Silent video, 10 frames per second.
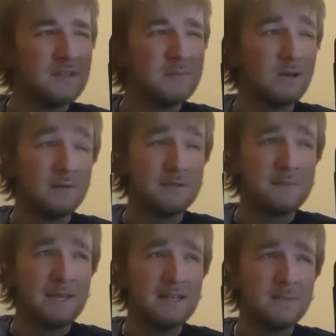But I was
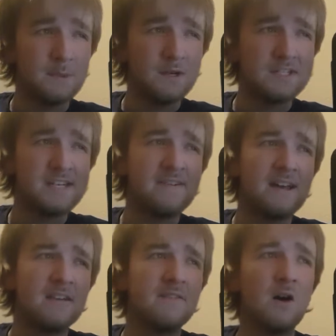playing WRC
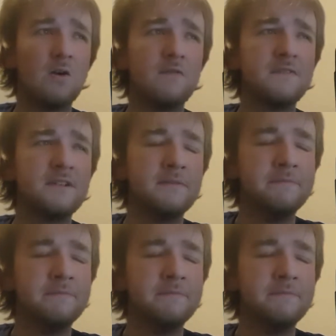Rally Evolved,